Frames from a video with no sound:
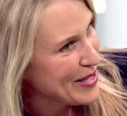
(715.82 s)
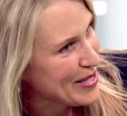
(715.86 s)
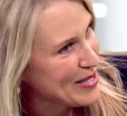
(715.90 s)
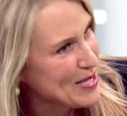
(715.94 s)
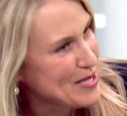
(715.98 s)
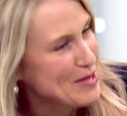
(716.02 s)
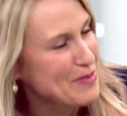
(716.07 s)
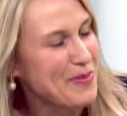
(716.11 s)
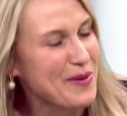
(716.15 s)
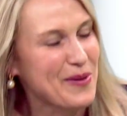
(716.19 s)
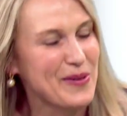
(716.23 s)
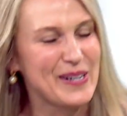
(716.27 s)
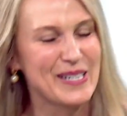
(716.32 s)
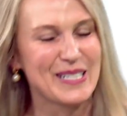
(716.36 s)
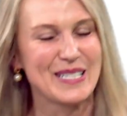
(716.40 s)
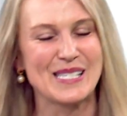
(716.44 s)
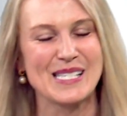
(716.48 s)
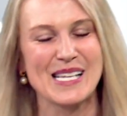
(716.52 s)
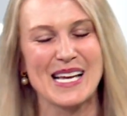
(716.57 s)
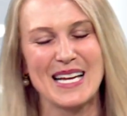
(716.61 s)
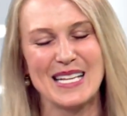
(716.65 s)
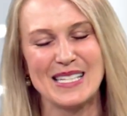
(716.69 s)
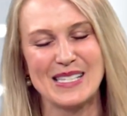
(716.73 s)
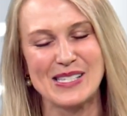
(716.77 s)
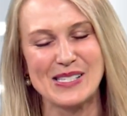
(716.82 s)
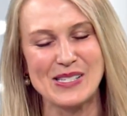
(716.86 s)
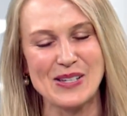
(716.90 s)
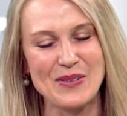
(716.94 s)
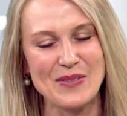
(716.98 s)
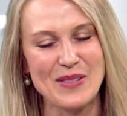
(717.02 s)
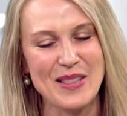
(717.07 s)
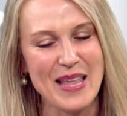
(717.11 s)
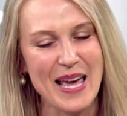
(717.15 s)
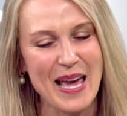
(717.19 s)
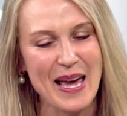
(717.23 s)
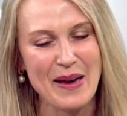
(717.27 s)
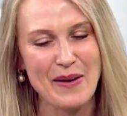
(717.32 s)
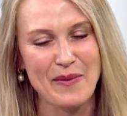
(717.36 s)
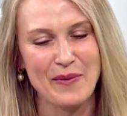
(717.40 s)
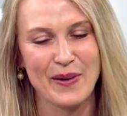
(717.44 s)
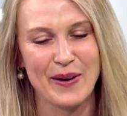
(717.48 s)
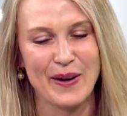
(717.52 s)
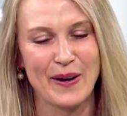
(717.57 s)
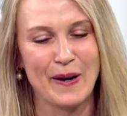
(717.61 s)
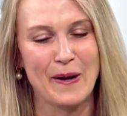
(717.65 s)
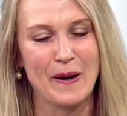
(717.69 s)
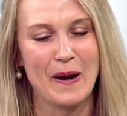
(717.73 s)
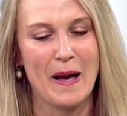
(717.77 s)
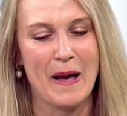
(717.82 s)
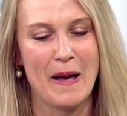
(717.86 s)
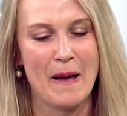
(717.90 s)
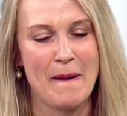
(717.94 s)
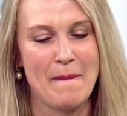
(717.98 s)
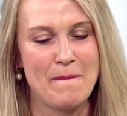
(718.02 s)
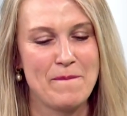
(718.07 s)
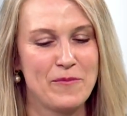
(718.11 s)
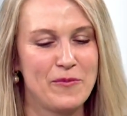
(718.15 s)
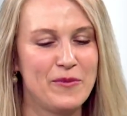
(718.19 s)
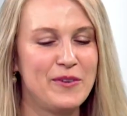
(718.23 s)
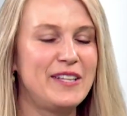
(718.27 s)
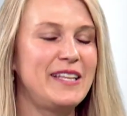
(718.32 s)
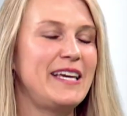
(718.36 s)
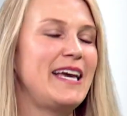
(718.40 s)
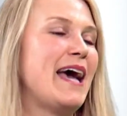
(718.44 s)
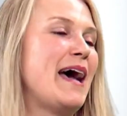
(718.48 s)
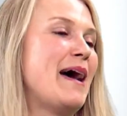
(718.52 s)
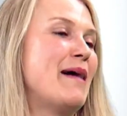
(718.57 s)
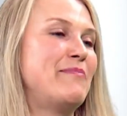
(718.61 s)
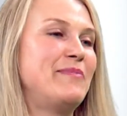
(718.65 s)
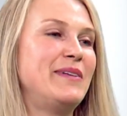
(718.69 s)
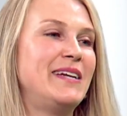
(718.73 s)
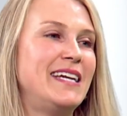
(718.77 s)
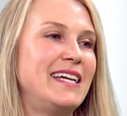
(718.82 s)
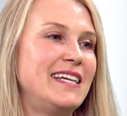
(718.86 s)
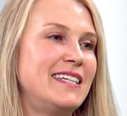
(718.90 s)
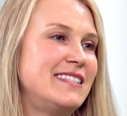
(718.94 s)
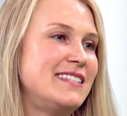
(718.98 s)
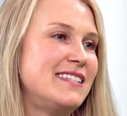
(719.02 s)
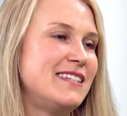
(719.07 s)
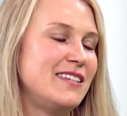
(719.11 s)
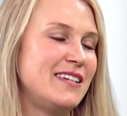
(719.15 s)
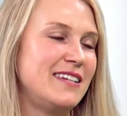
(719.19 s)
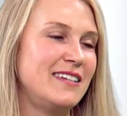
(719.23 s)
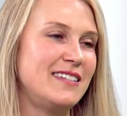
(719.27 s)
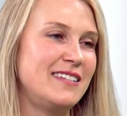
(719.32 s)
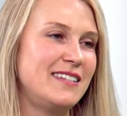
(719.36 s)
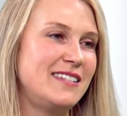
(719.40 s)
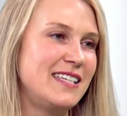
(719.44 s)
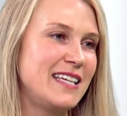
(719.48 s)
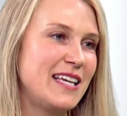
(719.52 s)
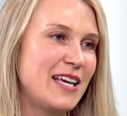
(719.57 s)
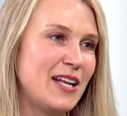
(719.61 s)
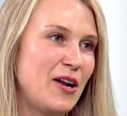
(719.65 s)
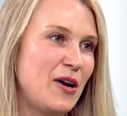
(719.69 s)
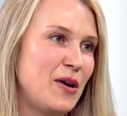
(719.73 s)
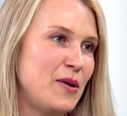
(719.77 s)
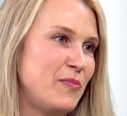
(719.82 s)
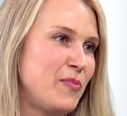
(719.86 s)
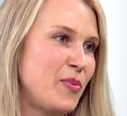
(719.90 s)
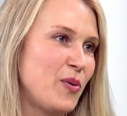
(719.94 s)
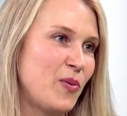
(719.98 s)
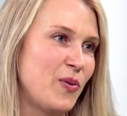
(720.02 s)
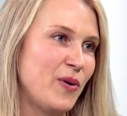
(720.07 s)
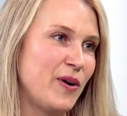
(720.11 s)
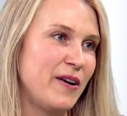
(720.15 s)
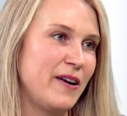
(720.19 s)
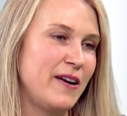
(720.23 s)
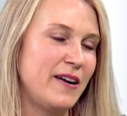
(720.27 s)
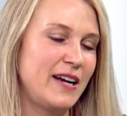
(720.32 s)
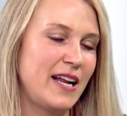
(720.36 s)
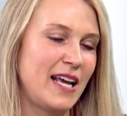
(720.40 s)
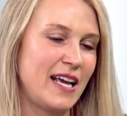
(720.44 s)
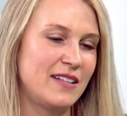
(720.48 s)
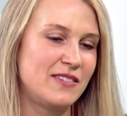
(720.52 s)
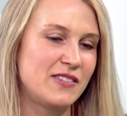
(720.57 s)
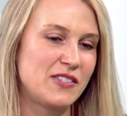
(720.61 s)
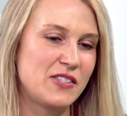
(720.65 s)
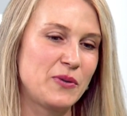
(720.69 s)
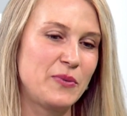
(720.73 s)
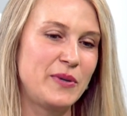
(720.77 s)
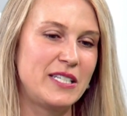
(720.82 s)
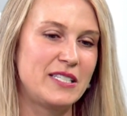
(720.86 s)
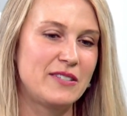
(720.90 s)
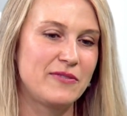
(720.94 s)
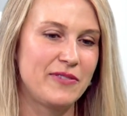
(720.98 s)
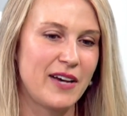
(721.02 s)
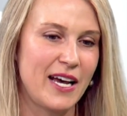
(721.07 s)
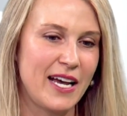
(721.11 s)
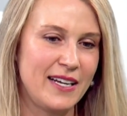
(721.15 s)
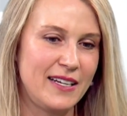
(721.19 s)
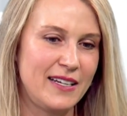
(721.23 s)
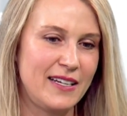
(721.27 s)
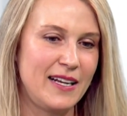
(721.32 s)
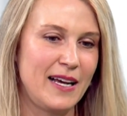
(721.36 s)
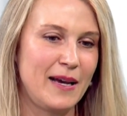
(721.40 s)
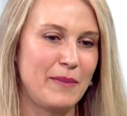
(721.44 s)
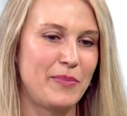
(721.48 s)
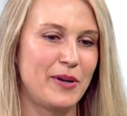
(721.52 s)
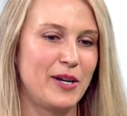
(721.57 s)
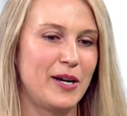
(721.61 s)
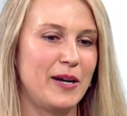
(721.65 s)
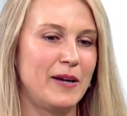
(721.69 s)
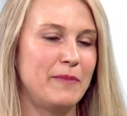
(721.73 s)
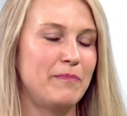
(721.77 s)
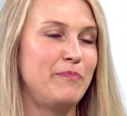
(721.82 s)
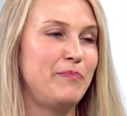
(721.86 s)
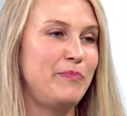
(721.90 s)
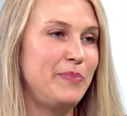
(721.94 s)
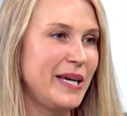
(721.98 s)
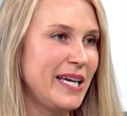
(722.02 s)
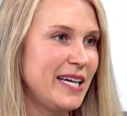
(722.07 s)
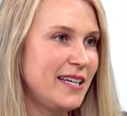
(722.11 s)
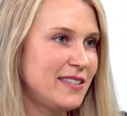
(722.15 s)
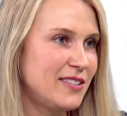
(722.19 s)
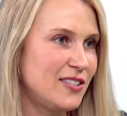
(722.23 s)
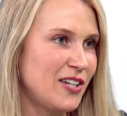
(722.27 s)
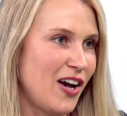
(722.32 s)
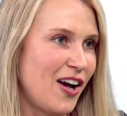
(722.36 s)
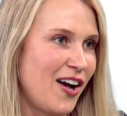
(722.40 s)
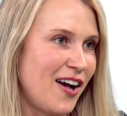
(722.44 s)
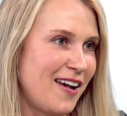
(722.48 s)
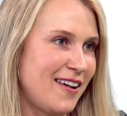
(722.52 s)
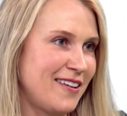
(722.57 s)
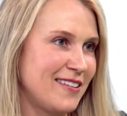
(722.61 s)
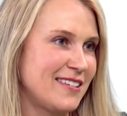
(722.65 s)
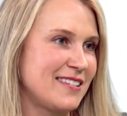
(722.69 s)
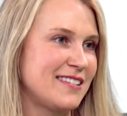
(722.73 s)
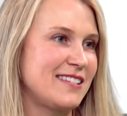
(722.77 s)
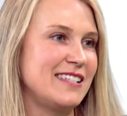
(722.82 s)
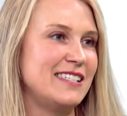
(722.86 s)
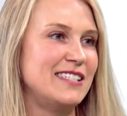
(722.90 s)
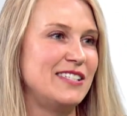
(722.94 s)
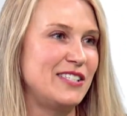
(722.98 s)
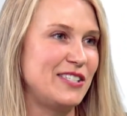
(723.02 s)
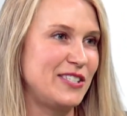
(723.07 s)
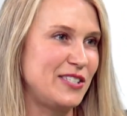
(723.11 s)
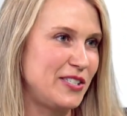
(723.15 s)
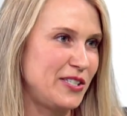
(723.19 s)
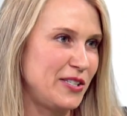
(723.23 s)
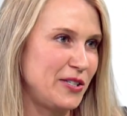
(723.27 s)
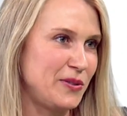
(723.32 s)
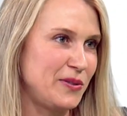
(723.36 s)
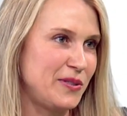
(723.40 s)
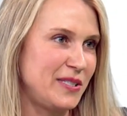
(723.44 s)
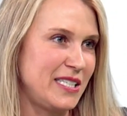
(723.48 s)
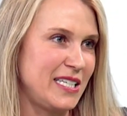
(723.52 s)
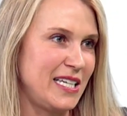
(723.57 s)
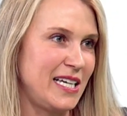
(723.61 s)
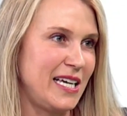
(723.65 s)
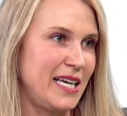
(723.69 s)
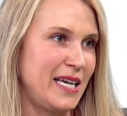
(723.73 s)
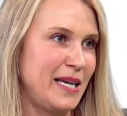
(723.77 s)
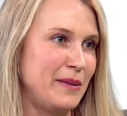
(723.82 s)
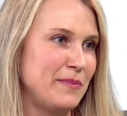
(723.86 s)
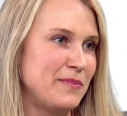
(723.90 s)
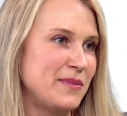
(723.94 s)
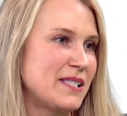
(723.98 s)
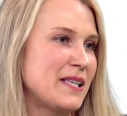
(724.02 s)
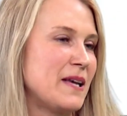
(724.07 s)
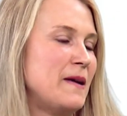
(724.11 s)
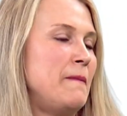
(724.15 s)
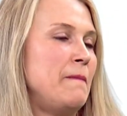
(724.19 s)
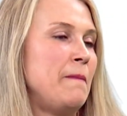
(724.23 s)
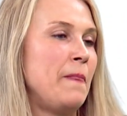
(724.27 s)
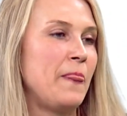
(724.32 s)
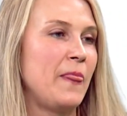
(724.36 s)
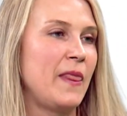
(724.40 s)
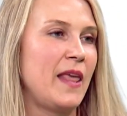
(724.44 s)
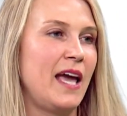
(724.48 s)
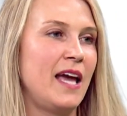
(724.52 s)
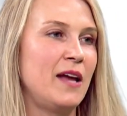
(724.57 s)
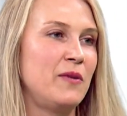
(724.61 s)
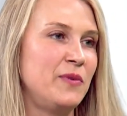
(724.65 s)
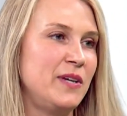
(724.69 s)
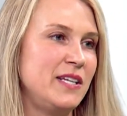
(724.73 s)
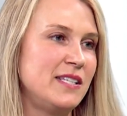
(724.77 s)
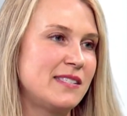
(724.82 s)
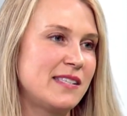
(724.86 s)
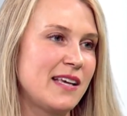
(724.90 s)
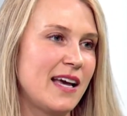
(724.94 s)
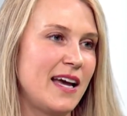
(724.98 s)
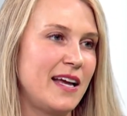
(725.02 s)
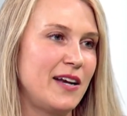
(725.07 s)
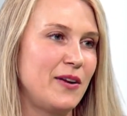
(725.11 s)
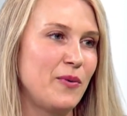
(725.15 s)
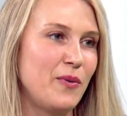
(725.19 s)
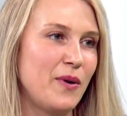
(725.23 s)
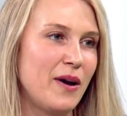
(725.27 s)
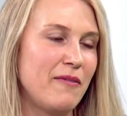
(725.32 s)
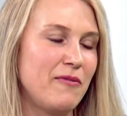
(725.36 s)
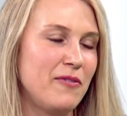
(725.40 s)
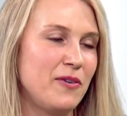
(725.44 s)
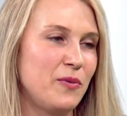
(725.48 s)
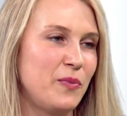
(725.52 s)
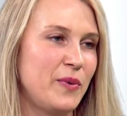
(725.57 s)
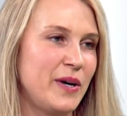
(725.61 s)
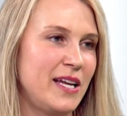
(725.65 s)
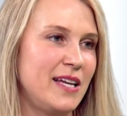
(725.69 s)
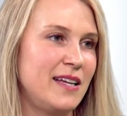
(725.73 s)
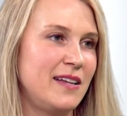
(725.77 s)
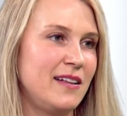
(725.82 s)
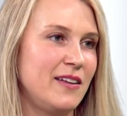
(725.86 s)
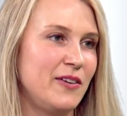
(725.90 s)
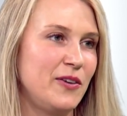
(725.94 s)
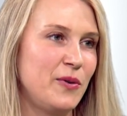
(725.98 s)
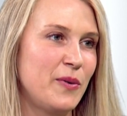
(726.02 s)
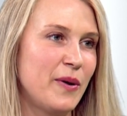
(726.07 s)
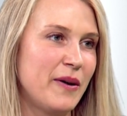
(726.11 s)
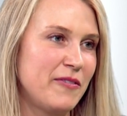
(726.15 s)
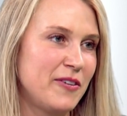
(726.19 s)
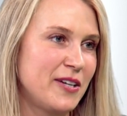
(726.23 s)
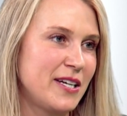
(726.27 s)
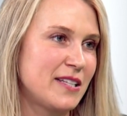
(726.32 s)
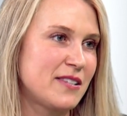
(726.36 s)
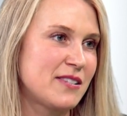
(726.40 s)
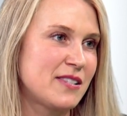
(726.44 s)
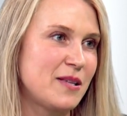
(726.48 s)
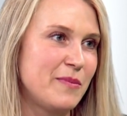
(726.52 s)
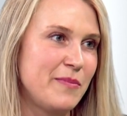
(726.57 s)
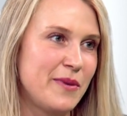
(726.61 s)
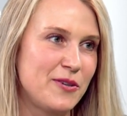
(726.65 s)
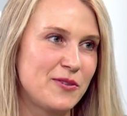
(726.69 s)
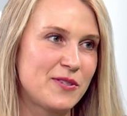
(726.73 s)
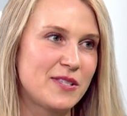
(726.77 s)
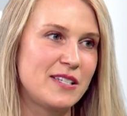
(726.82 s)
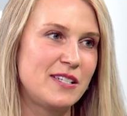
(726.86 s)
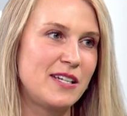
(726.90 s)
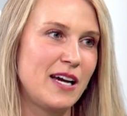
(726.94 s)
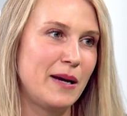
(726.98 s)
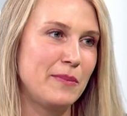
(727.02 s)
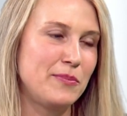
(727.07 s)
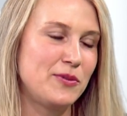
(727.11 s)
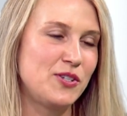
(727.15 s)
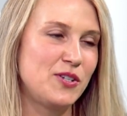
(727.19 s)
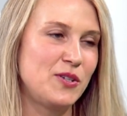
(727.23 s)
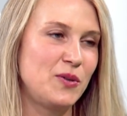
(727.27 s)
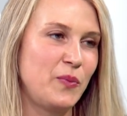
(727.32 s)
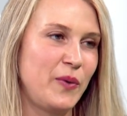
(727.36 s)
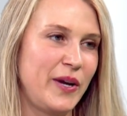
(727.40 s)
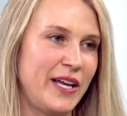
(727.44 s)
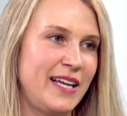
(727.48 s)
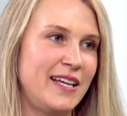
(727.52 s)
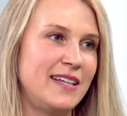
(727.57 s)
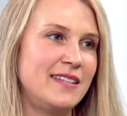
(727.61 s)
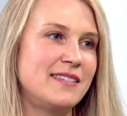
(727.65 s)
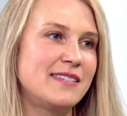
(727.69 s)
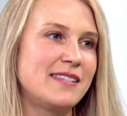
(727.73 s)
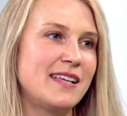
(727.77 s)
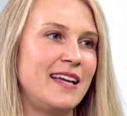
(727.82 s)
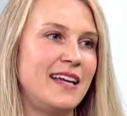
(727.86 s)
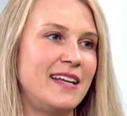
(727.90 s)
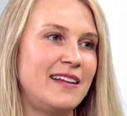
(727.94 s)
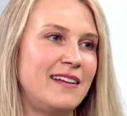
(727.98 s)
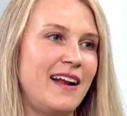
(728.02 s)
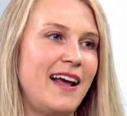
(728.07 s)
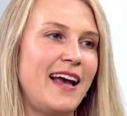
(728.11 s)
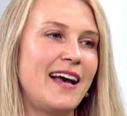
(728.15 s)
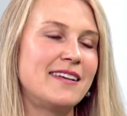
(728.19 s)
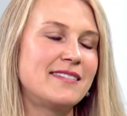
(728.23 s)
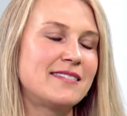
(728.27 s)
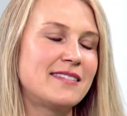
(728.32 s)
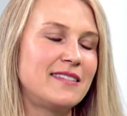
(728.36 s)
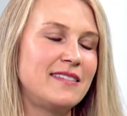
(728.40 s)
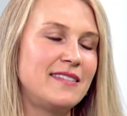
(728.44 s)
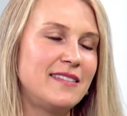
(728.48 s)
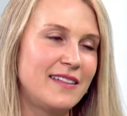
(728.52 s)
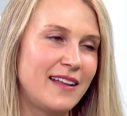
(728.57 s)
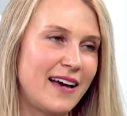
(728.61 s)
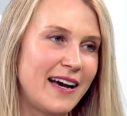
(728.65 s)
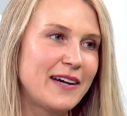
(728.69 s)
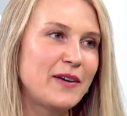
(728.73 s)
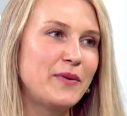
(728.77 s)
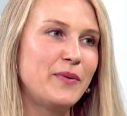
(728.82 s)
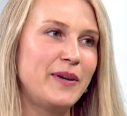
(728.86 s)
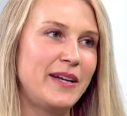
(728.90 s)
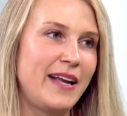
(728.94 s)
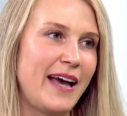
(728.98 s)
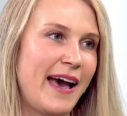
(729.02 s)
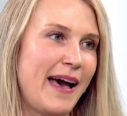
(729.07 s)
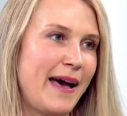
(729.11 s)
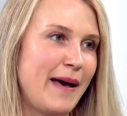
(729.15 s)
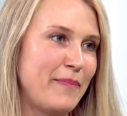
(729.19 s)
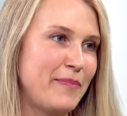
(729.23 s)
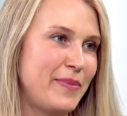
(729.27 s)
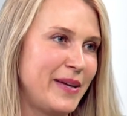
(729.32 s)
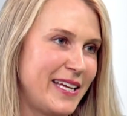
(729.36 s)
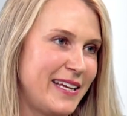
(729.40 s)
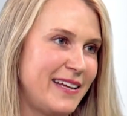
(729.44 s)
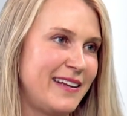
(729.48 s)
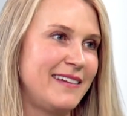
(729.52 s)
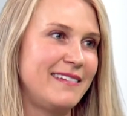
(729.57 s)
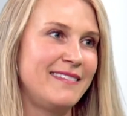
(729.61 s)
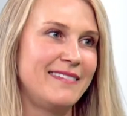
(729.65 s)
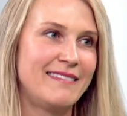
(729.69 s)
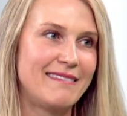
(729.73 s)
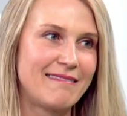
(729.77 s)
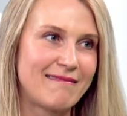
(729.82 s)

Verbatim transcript: the sports and so they were um, really happy to, to get on board and we divided up our big dogs into two teams and we said whoever win, whoever gets the most adoption wins. And as luck would have it,